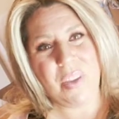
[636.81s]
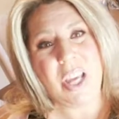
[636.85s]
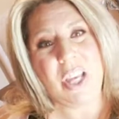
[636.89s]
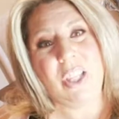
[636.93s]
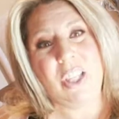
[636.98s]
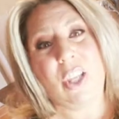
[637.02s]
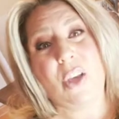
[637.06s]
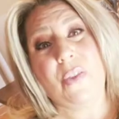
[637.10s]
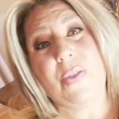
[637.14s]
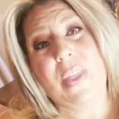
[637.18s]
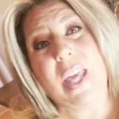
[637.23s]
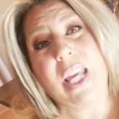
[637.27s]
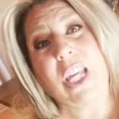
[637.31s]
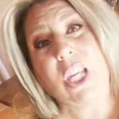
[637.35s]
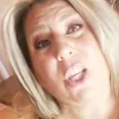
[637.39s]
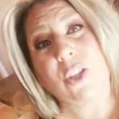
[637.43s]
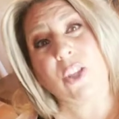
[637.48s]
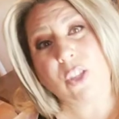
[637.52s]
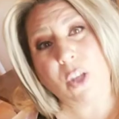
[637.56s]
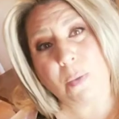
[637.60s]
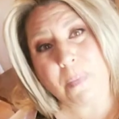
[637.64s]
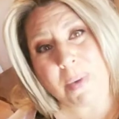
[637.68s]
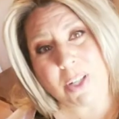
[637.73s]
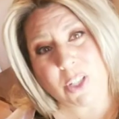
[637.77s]
So thank you
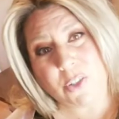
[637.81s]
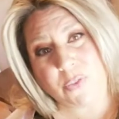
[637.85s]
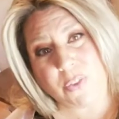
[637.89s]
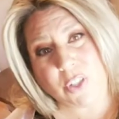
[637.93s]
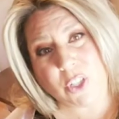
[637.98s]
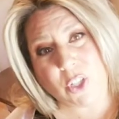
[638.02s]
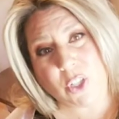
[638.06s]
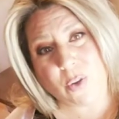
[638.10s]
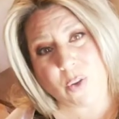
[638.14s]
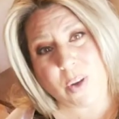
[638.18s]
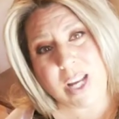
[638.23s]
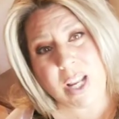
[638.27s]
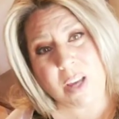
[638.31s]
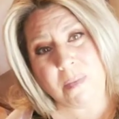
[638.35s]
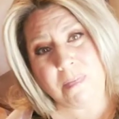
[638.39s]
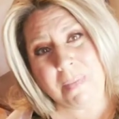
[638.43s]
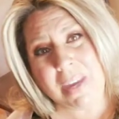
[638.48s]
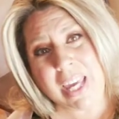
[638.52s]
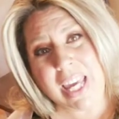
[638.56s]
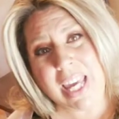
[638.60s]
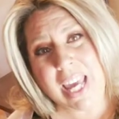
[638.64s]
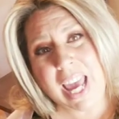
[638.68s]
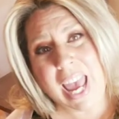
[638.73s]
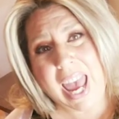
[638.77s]
so much for joining
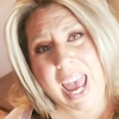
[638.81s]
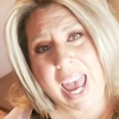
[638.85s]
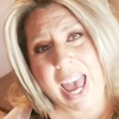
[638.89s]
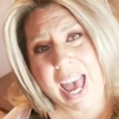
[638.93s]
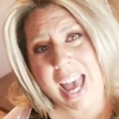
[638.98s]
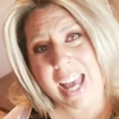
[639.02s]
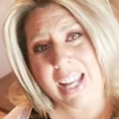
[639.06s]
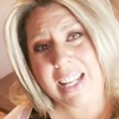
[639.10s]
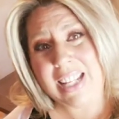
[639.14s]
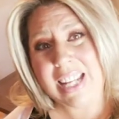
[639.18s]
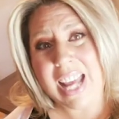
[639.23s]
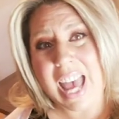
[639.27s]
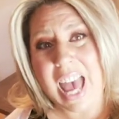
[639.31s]
me and